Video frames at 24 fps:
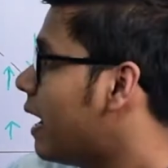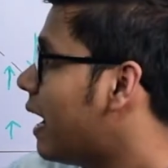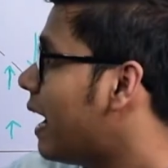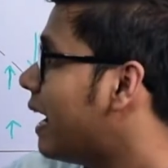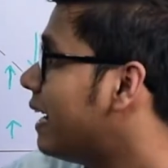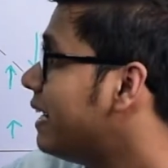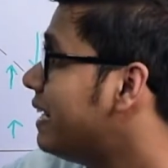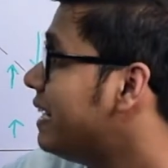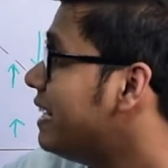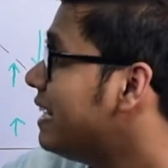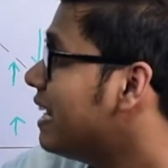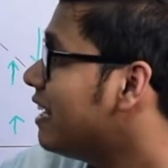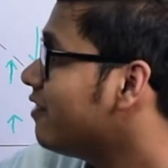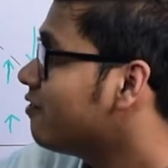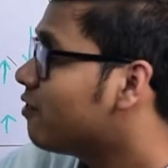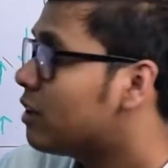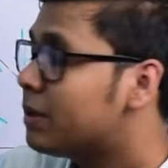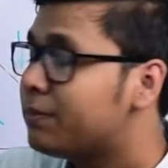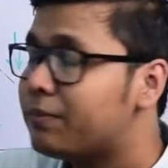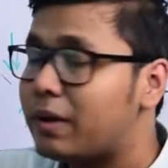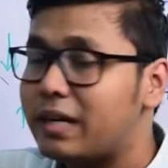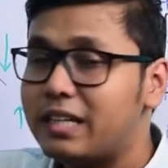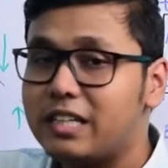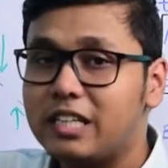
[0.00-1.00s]
and d N
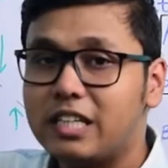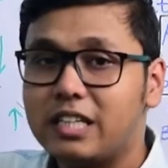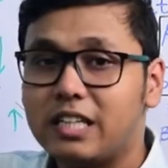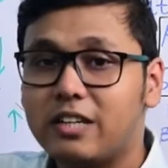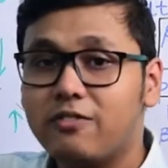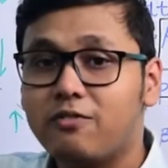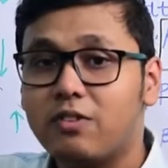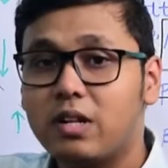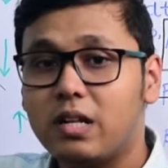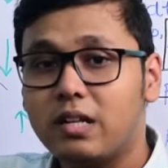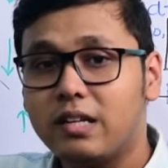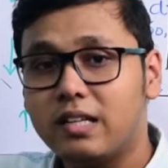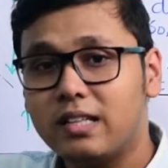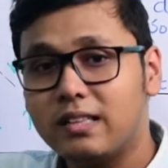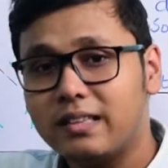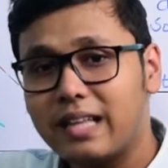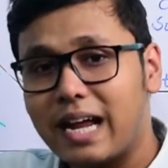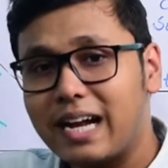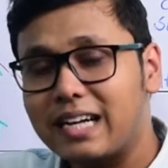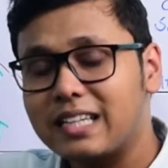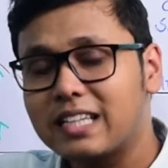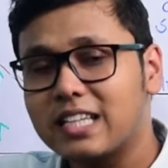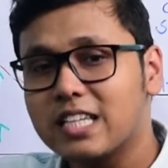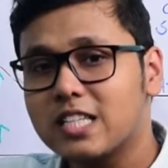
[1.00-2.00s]
one by dt will in
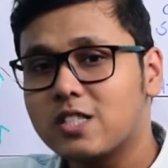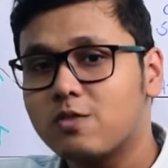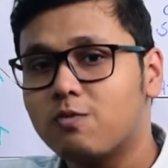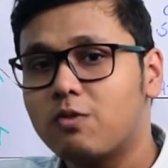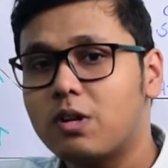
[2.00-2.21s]
that case